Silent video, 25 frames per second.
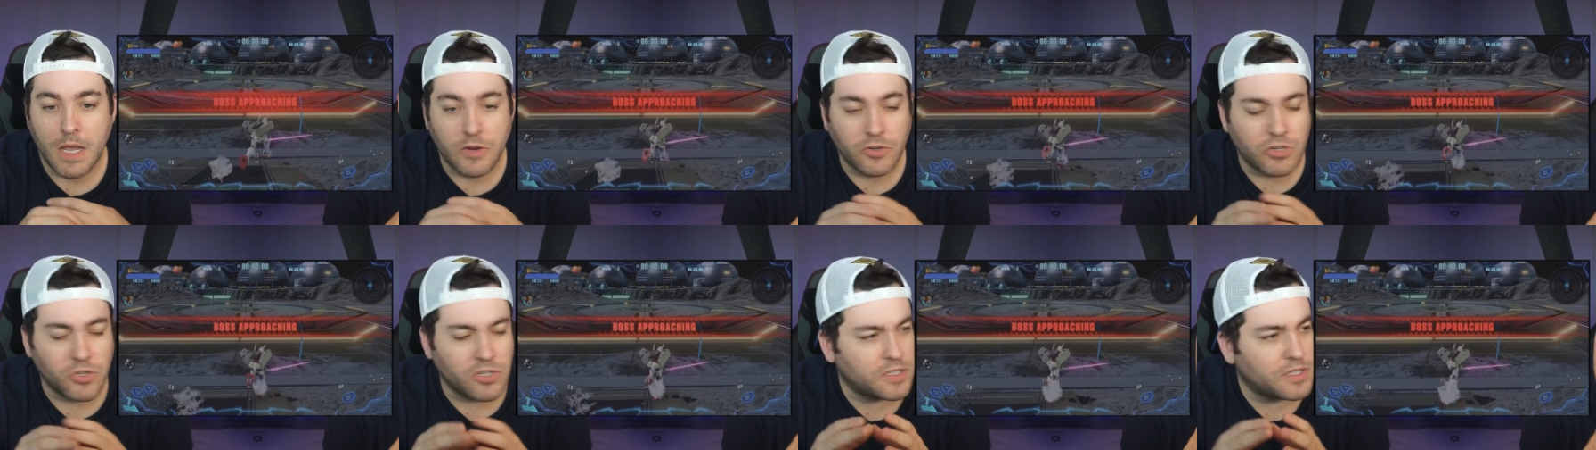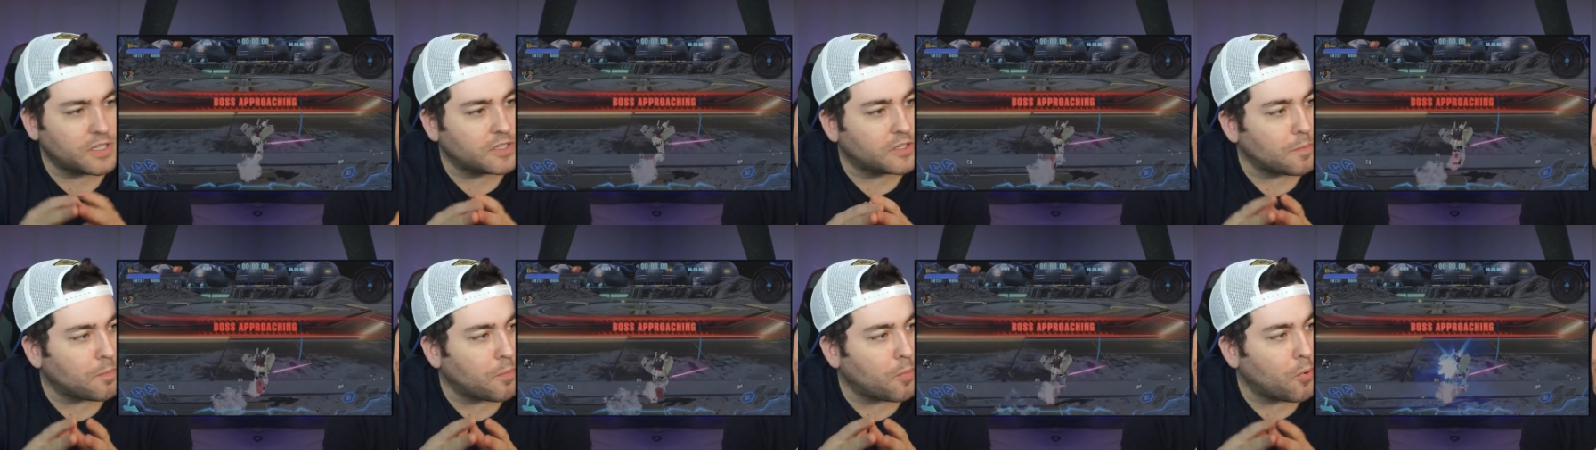Just
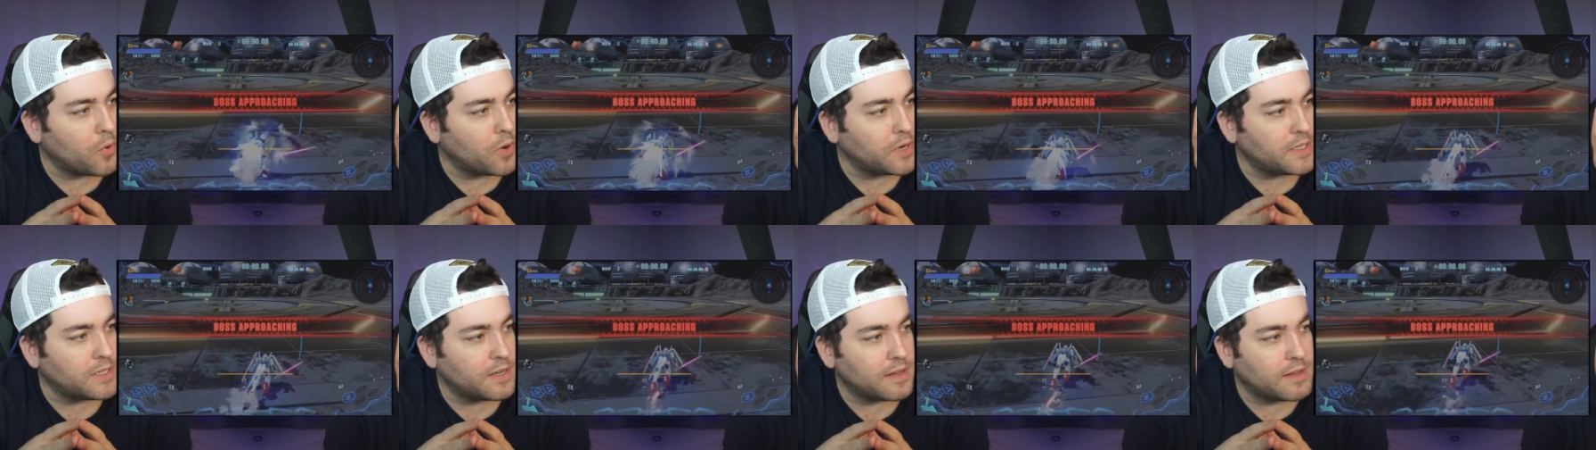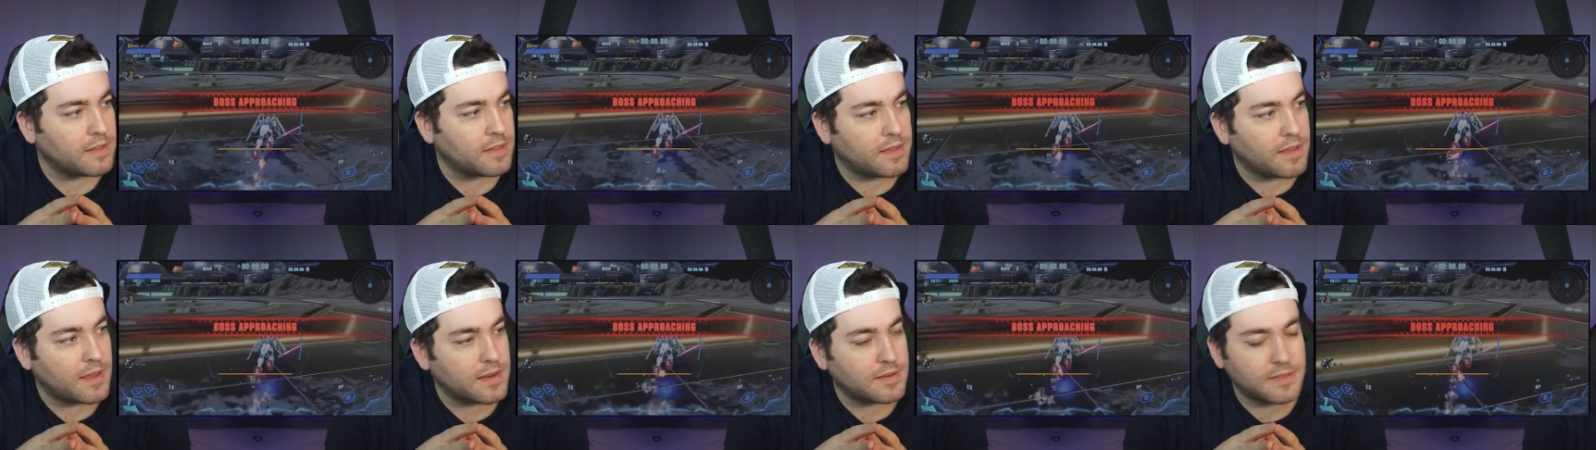
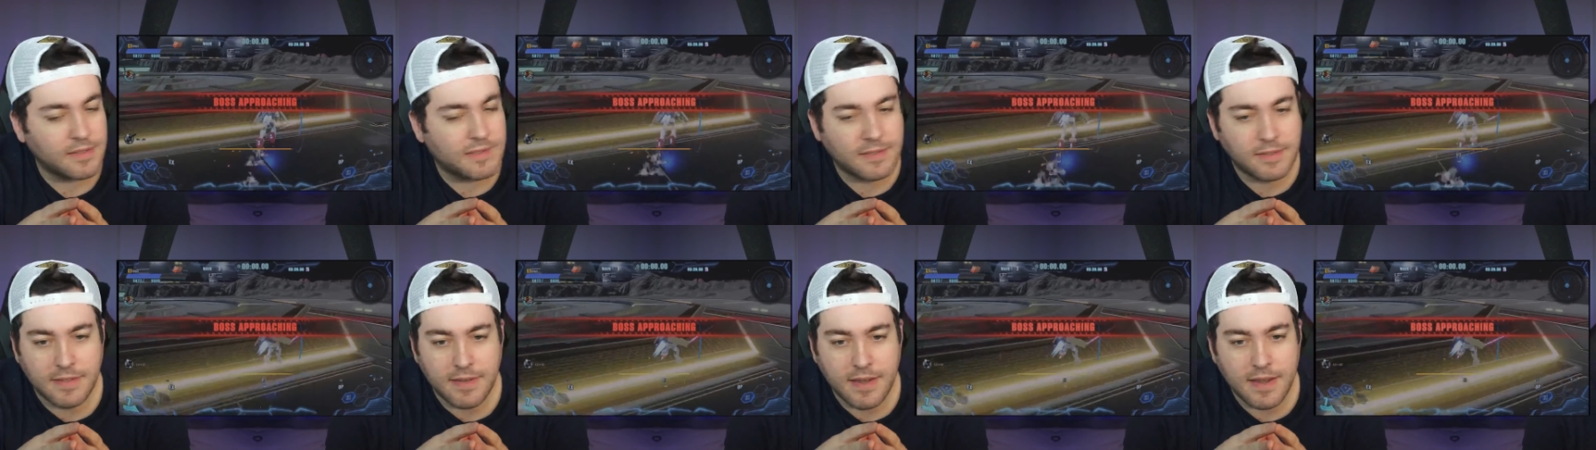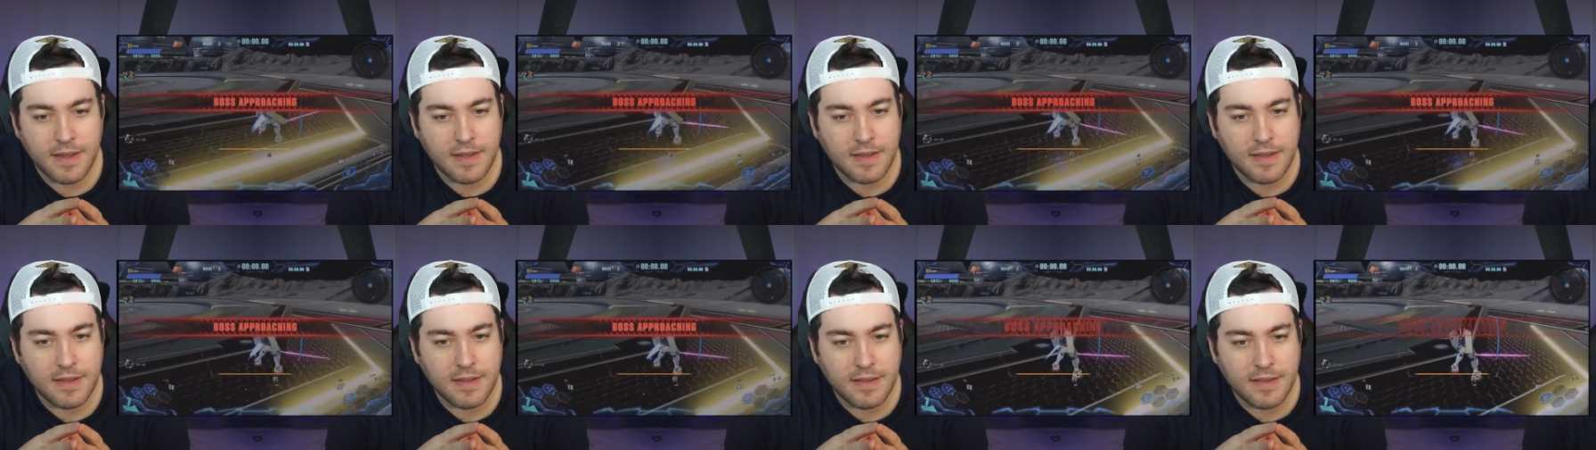disappointing that
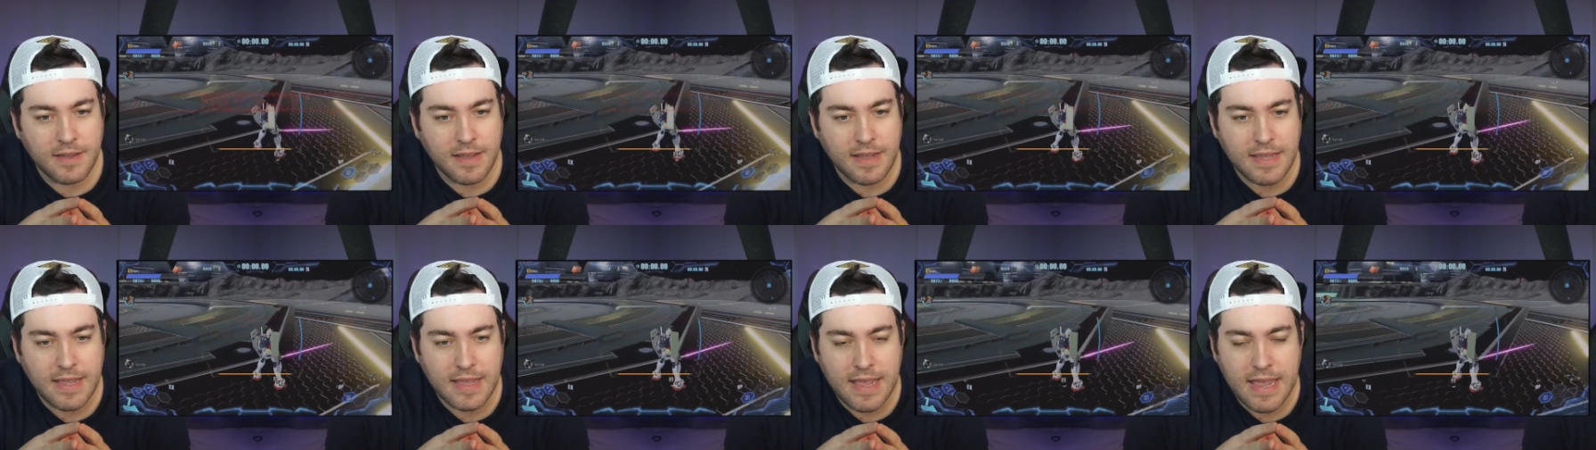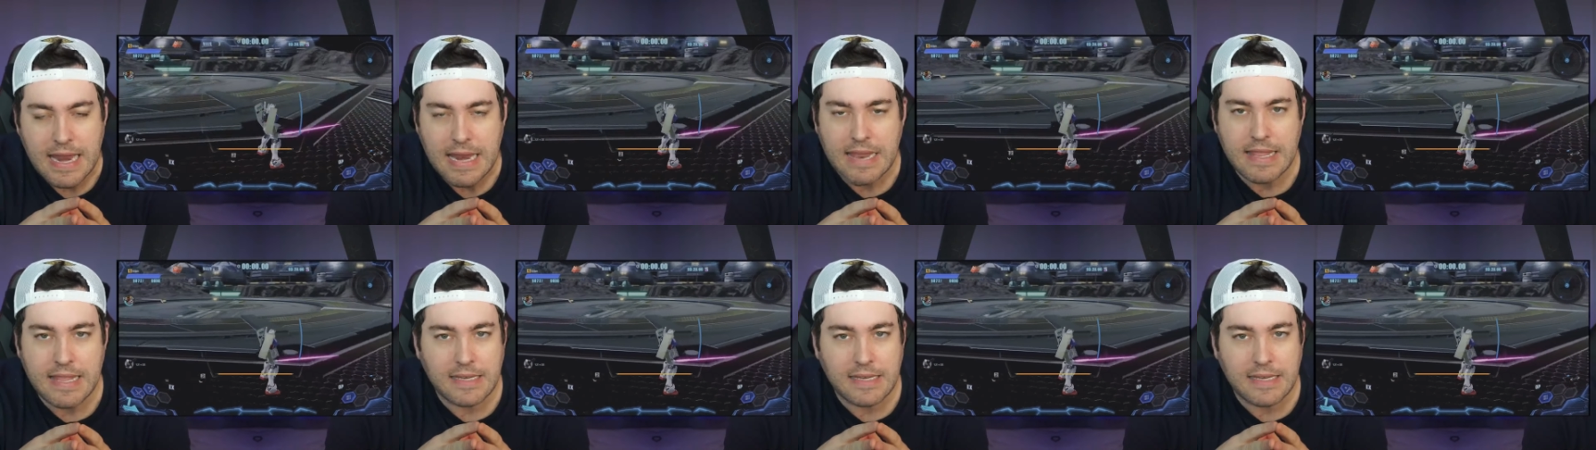again,